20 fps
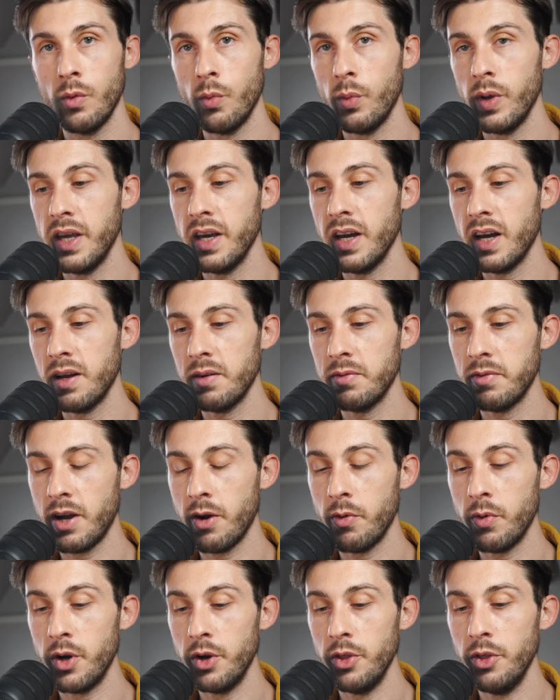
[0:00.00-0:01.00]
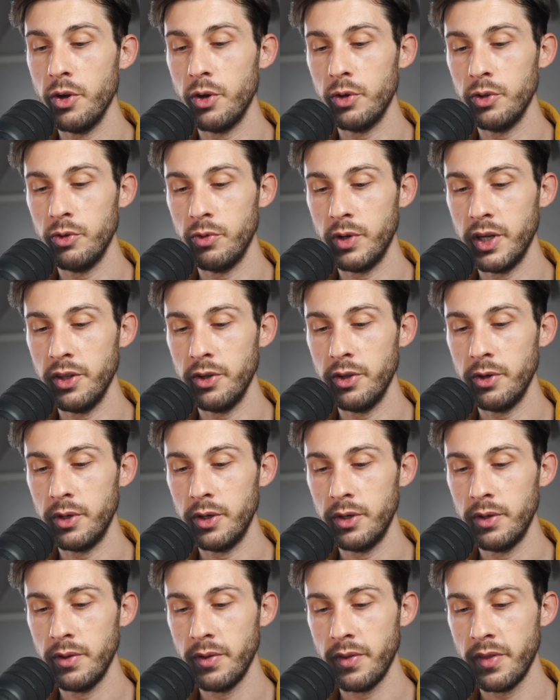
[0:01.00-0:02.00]
We have our node
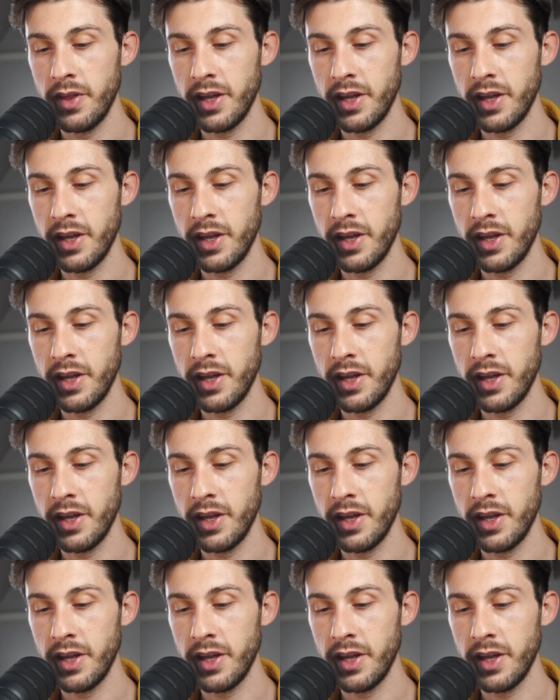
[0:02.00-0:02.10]
renderer